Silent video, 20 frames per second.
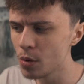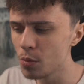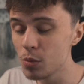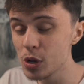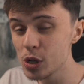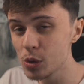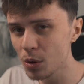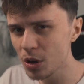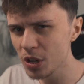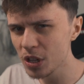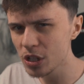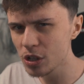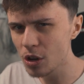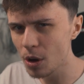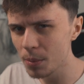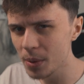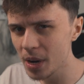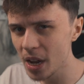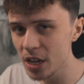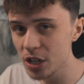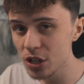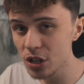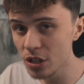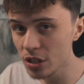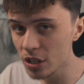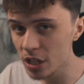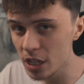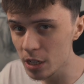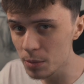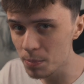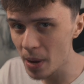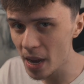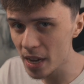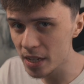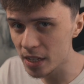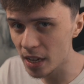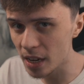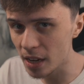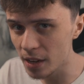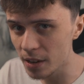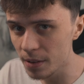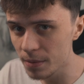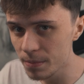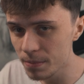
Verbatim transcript: which one of these combinations is better?